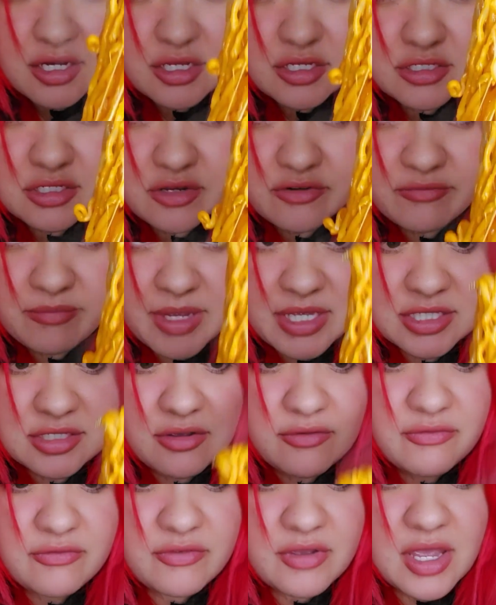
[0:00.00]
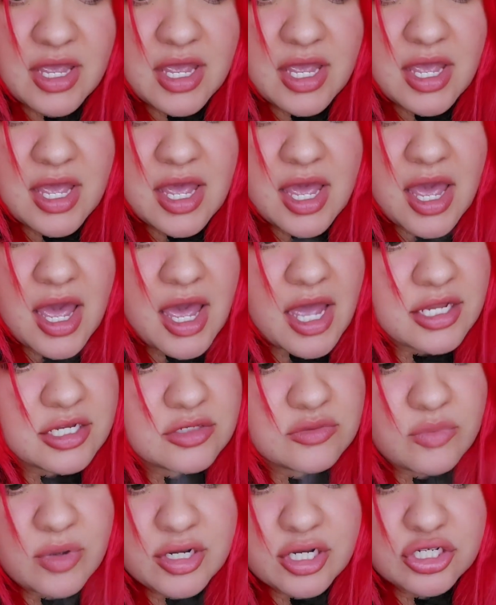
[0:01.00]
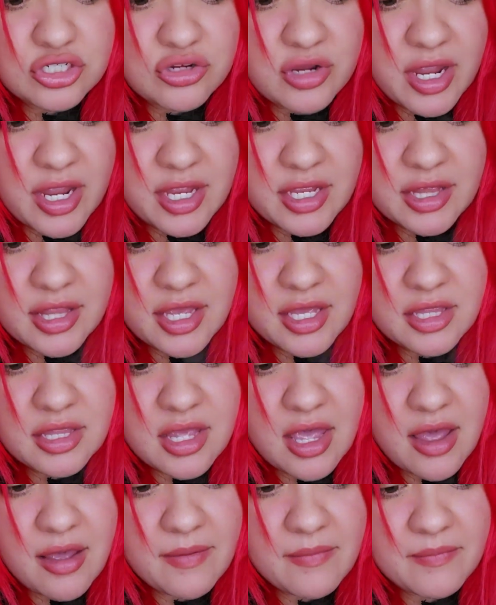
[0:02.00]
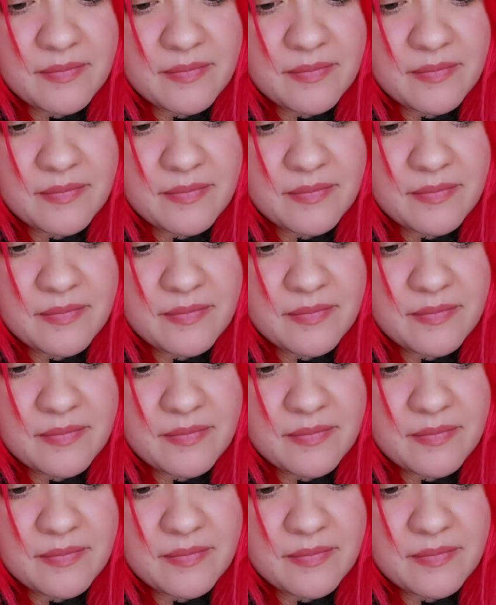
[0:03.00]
to serve myself. I just want to try it like that.